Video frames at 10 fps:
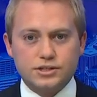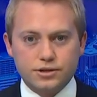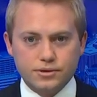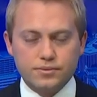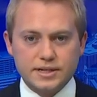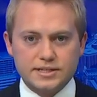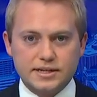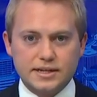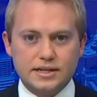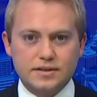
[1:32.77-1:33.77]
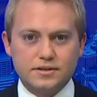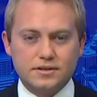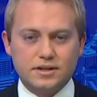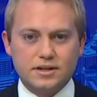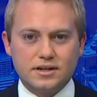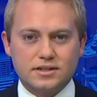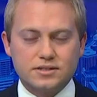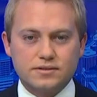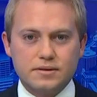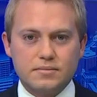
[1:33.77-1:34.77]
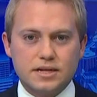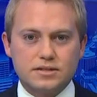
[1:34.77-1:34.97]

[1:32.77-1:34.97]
too risky given the extremely